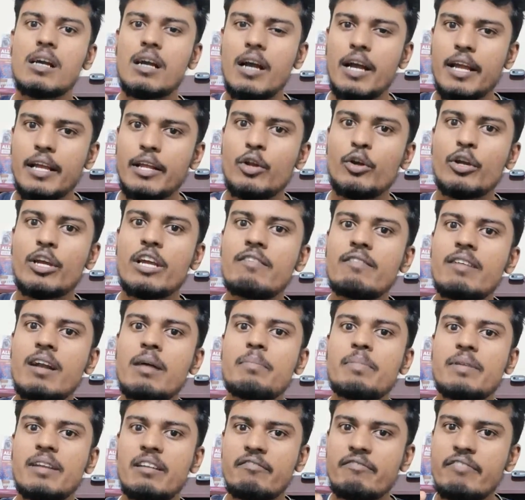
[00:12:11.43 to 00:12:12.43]

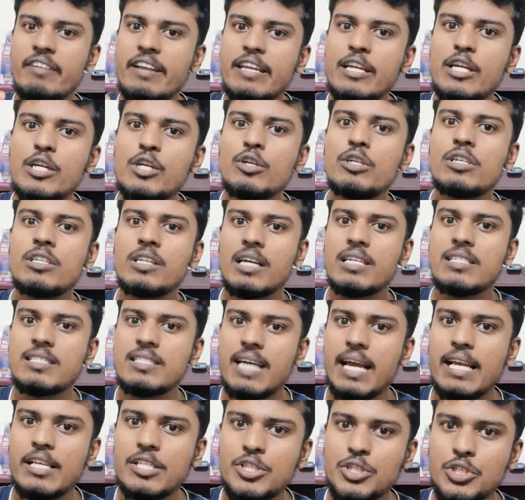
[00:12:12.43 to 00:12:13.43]
given up in a very good
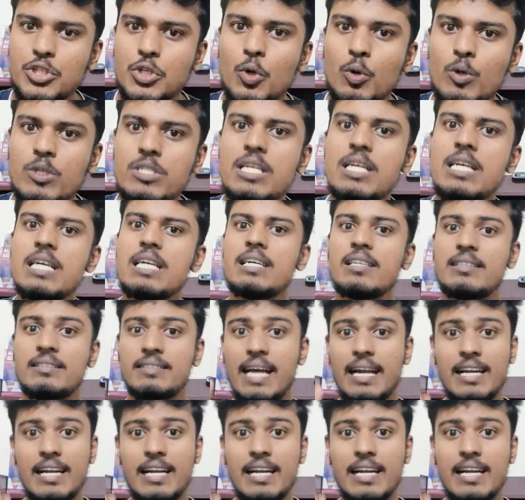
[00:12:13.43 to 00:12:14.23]
concise notes,